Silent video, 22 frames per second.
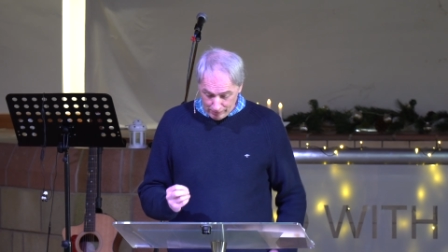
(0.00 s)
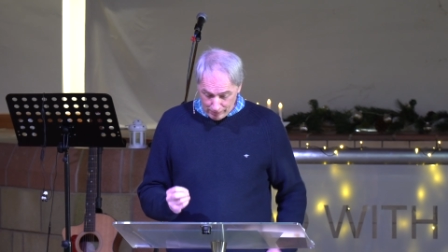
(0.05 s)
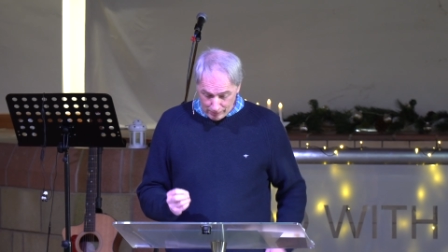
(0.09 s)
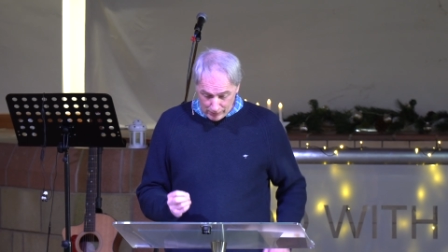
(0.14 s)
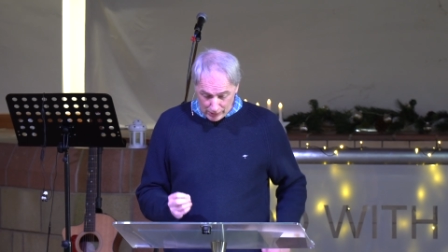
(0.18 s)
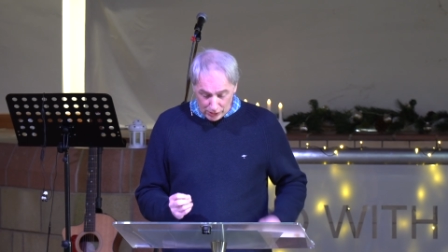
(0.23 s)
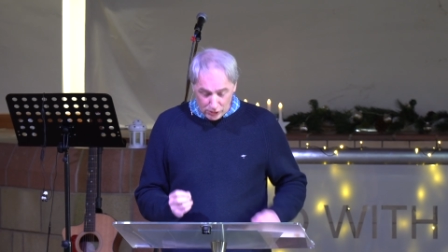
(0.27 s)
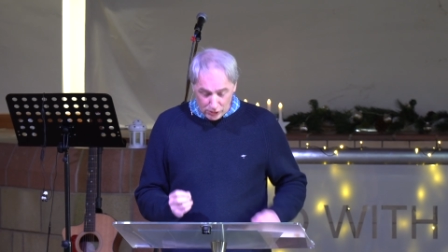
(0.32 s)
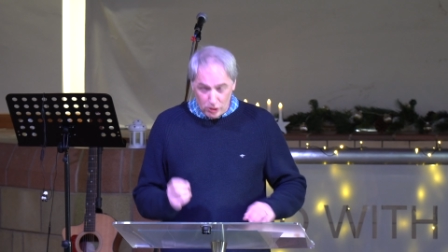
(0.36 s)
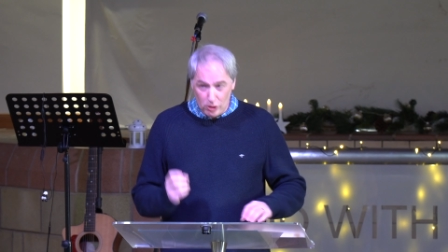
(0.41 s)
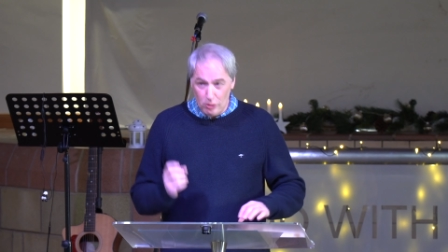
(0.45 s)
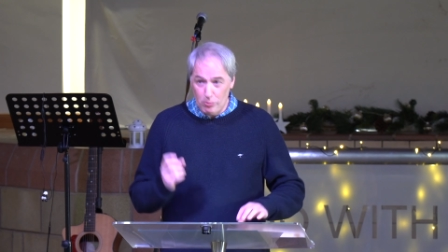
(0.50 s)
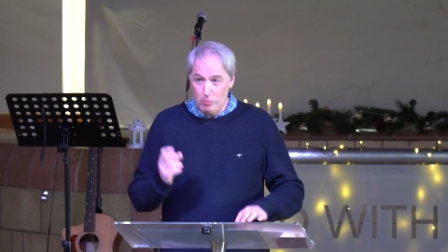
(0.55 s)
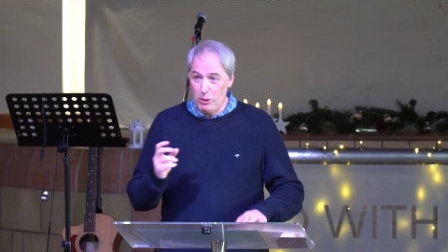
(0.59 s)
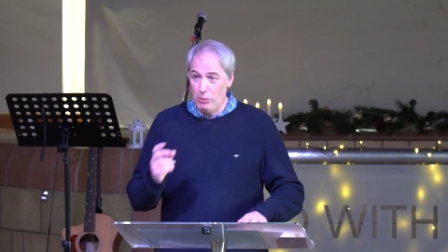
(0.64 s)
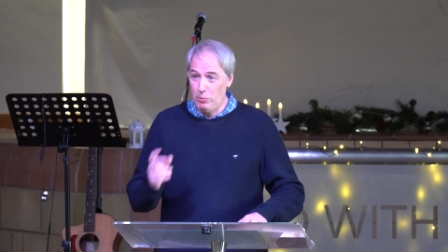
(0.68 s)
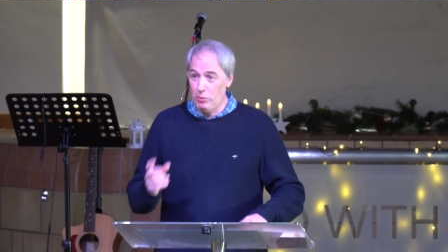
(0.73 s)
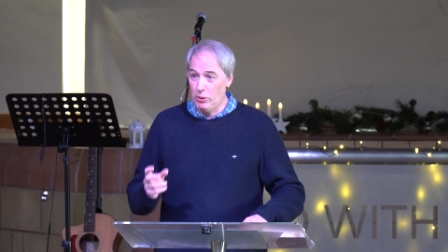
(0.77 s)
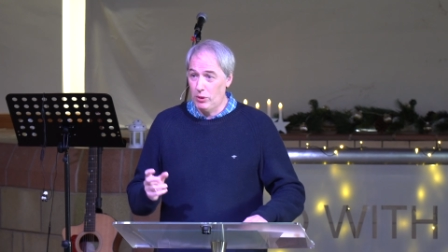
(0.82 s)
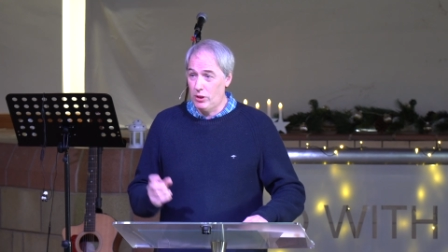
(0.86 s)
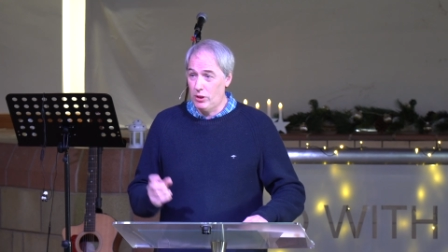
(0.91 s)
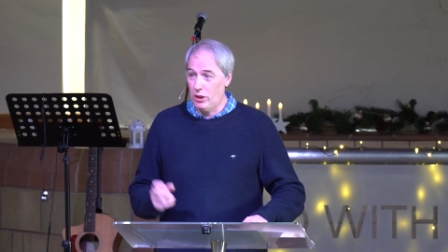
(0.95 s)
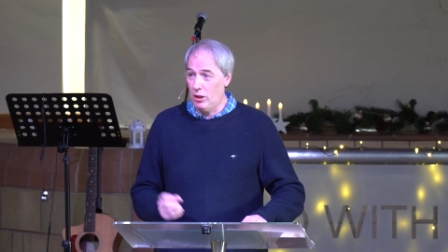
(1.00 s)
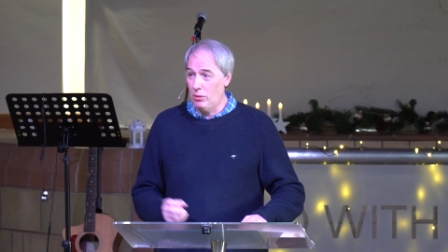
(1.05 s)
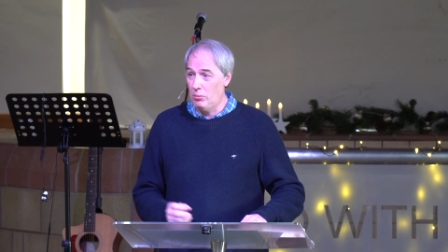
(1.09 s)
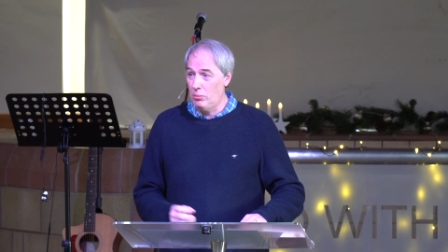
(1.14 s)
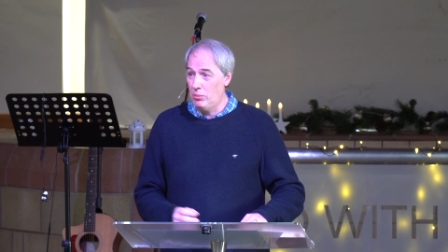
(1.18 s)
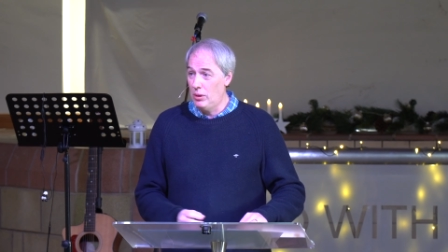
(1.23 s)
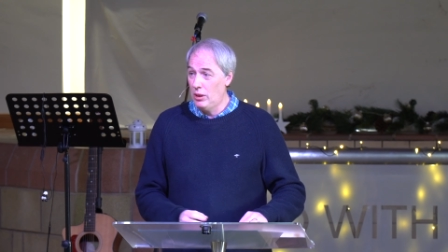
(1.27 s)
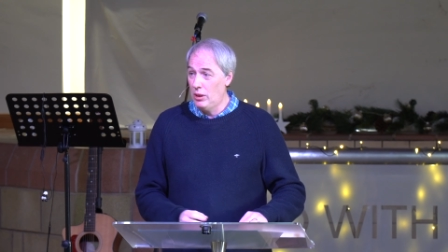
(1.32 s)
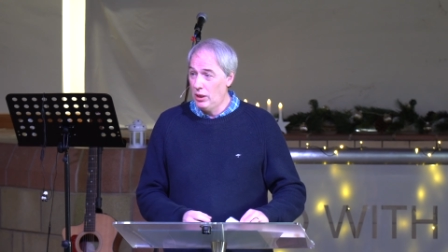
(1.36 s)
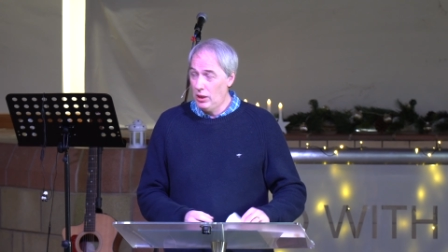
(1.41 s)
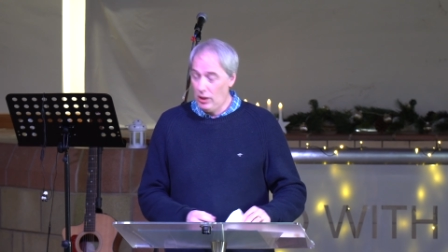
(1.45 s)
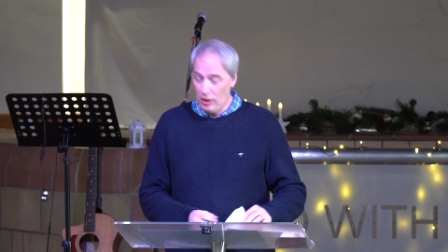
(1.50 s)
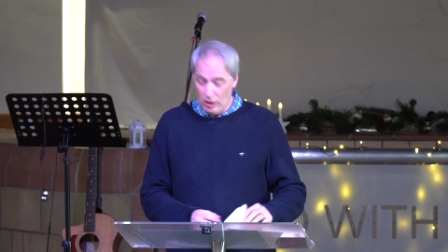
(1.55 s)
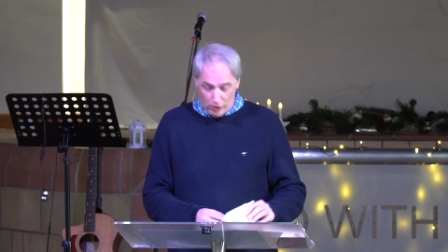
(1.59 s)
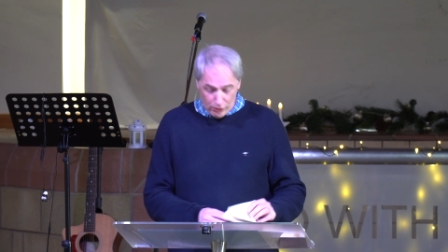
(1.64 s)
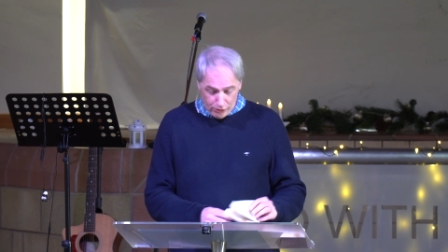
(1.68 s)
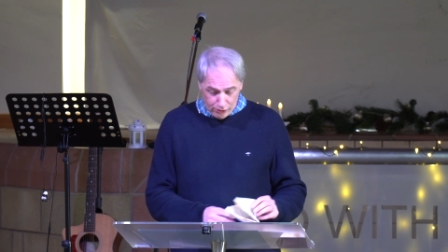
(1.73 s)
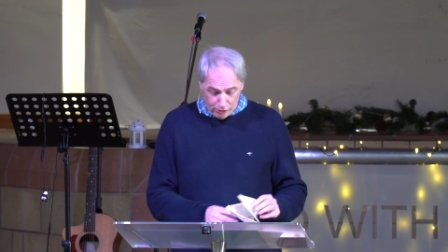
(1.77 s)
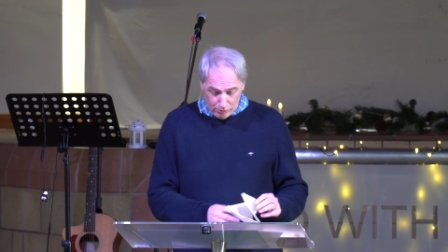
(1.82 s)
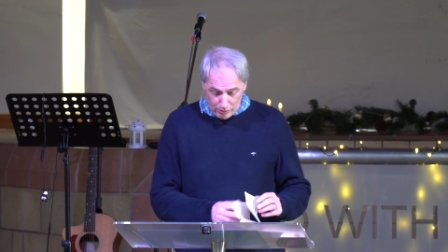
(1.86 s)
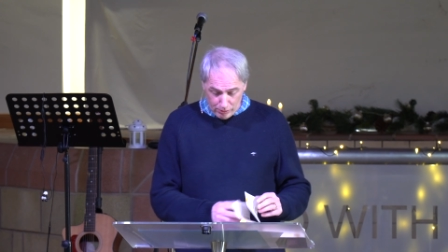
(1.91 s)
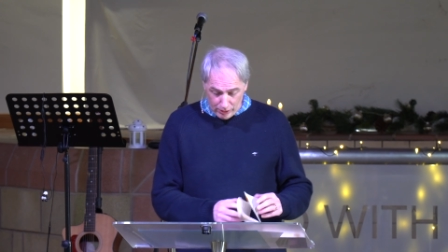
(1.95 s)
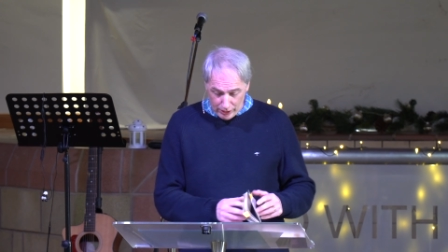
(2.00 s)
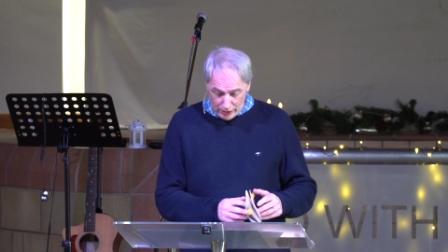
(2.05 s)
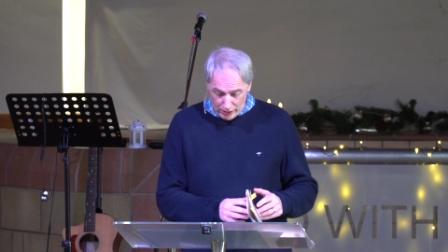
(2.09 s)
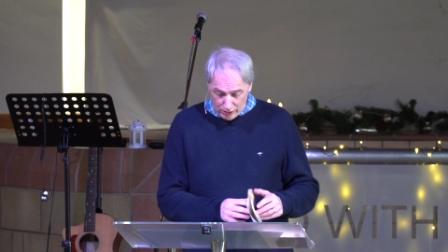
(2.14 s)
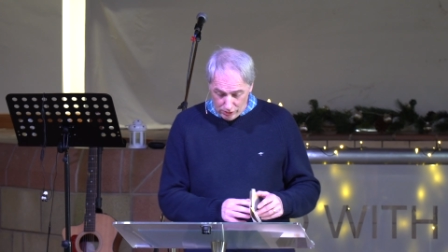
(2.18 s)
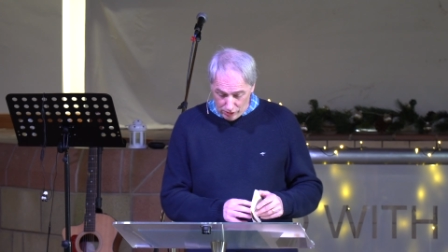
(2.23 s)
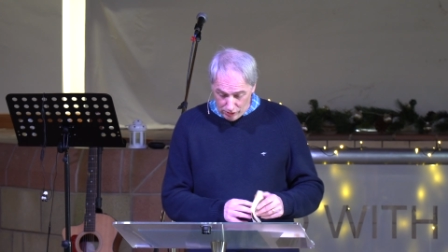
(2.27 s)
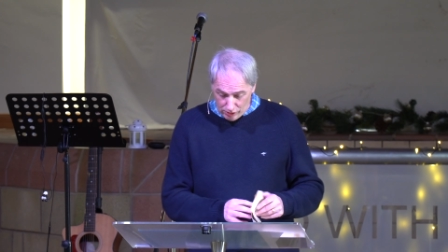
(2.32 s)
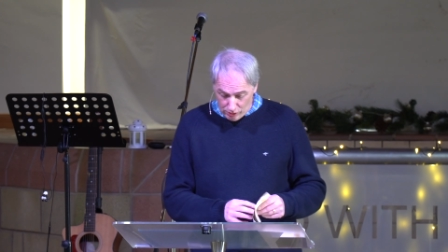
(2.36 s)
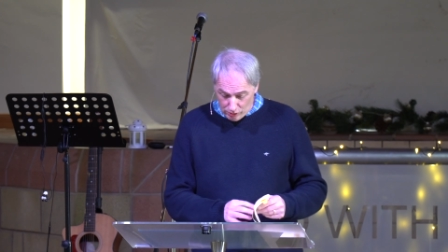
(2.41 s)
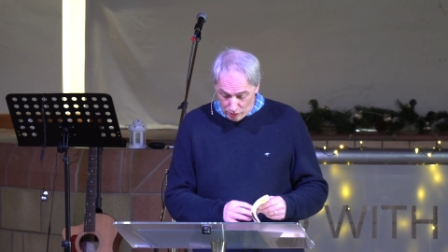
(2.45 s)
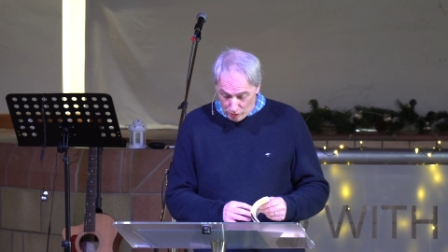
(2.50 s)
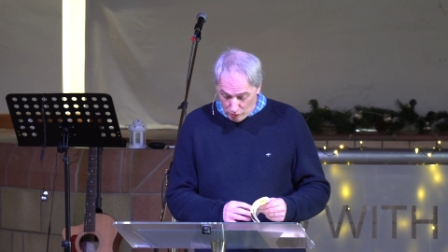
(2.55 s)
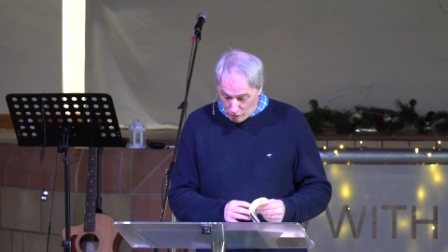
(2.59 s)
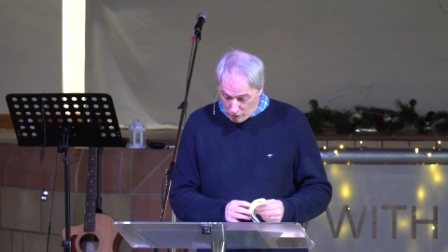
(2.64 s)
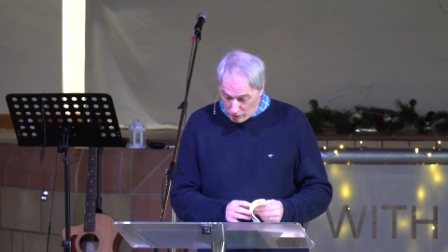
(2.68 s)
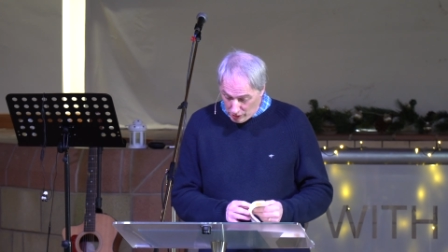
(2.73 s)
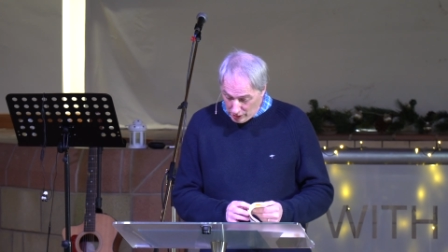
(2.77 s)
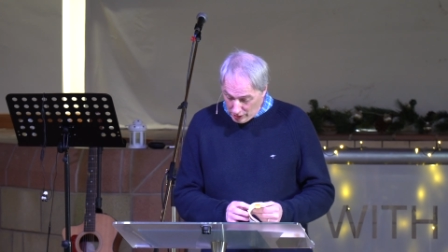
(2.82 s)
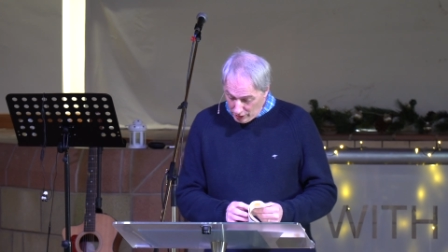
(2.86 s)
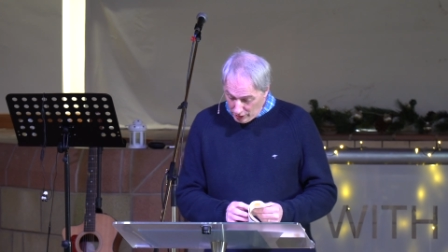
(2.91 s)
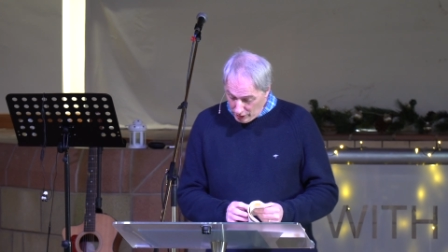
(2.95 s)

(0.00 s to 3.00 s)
That's how people come ultimately to know